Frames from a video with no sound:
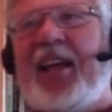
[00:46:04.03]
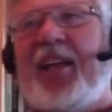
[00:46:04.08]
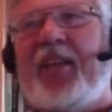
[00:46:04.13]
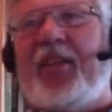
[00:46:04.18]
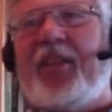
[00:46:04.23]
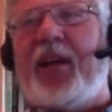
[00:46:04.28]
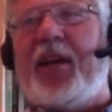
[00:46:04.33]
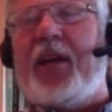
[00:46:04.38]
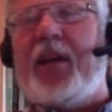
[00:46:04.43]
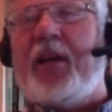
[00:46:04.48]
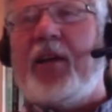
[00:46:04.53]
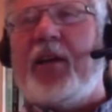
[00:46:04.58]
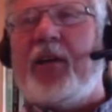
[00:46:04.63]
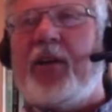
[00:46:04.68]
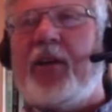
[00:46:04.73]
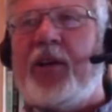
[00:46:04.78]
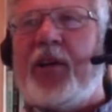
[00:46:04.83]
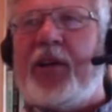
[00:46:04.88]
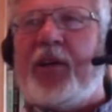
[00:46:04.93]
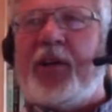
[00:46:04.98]
the,
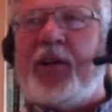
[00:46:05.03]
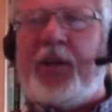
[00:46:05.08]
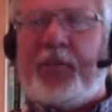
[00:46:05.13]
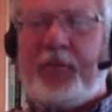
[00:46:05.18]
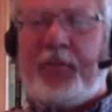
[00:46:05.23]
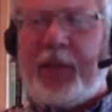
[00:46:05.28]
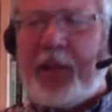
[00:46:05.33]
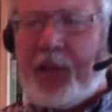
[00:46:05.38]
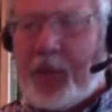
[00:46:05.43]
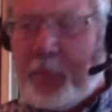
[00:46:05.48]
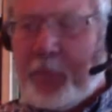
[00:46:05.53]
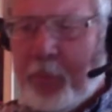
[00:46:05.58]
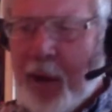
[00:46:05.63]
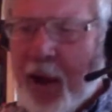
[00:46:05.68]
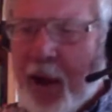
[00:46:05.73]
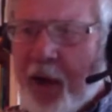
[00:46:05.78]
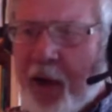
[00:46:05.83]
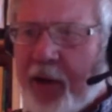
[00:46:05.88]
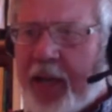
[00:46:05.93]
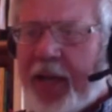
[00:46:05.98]
uh, uh, Fletcher
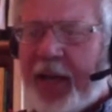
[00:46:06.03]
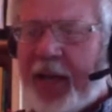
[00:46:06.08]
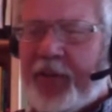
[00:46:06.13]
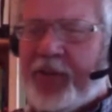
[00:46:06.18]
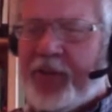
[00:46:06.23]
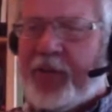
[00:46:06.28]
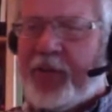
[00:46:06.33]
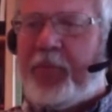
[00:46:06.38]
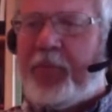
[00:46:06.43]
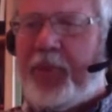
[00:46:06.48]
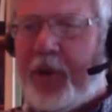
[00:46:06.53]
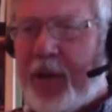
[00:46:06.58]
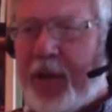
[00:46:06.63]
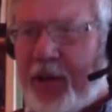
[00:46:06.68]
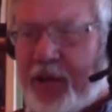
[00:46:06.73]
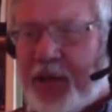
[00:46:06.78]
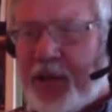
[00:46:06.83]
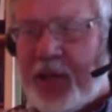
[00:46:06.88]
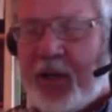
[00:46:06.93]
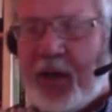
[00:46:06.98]
Prouty has some very
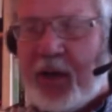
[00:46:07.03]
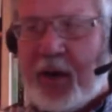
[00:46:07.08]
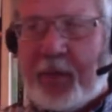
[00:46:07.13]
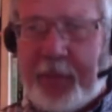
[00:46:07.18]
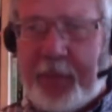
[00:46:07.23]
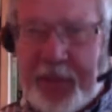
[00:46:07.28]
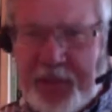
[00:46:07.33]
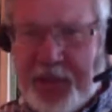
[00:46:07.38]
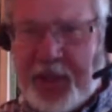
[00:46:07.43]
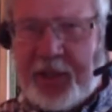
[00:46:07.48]
interesting comments.